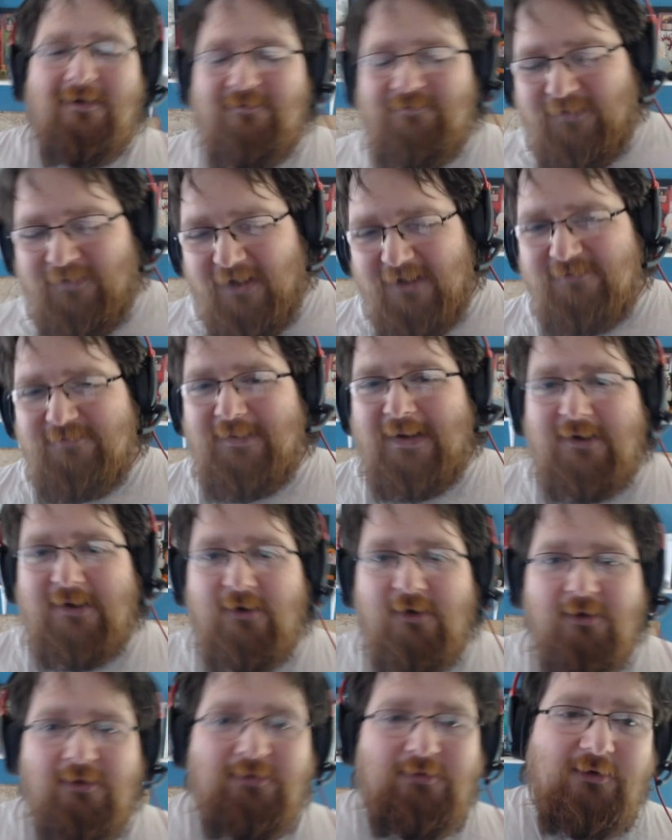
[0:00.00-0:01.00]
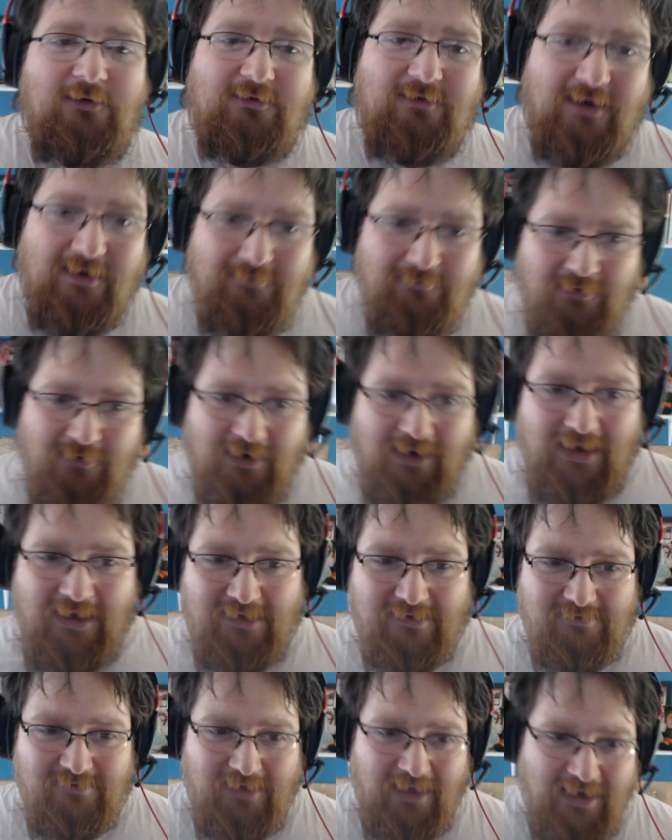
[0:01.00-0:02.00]
5 mana
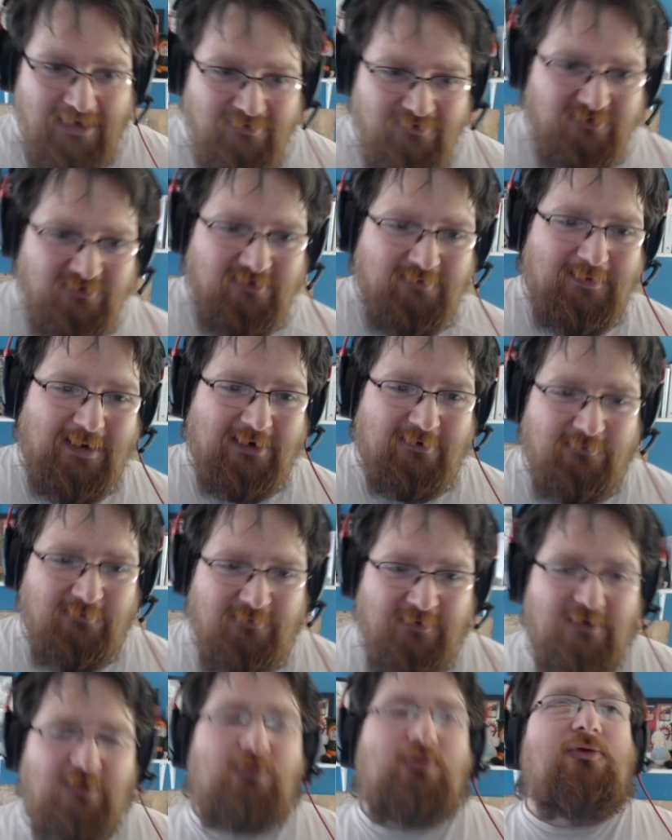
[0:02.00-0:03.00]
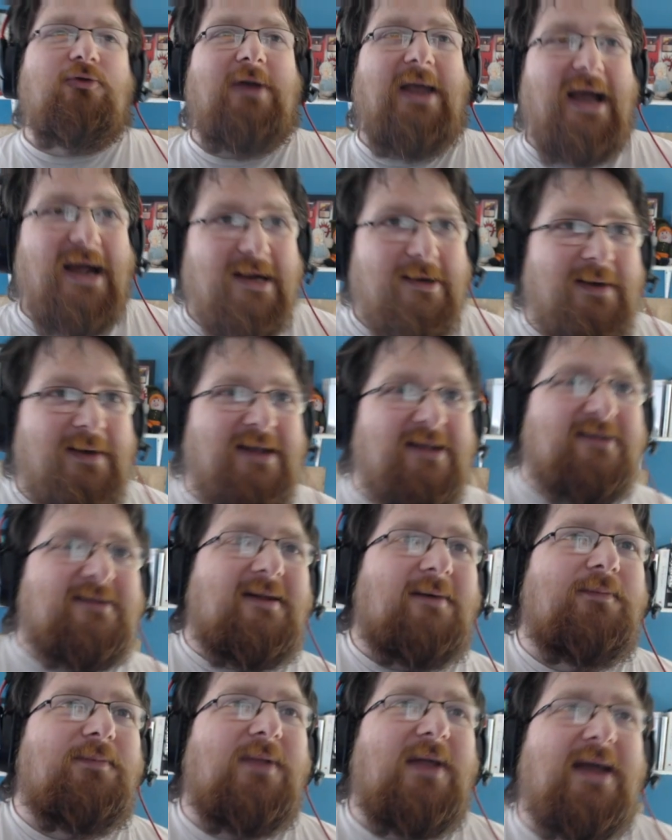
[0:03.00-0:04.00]
that enters the battlefield, reanimates
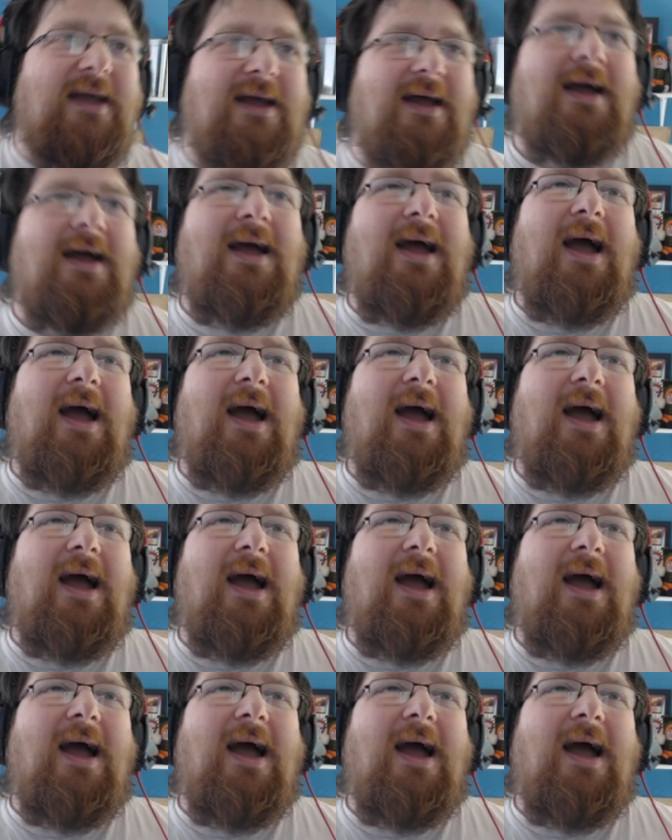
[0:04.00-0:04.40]
something,